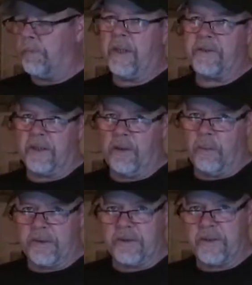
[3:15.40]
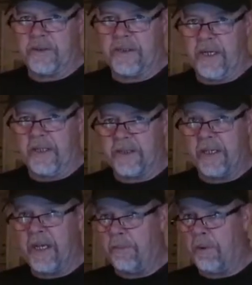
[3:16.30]
basically what this is saying is
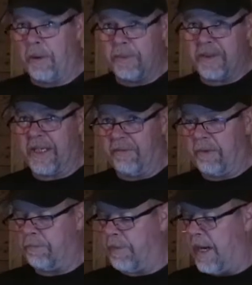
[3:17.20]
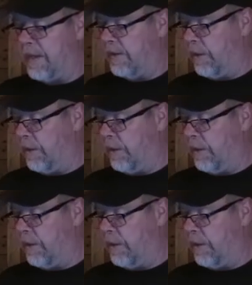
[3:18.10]
that Nabob is giving back and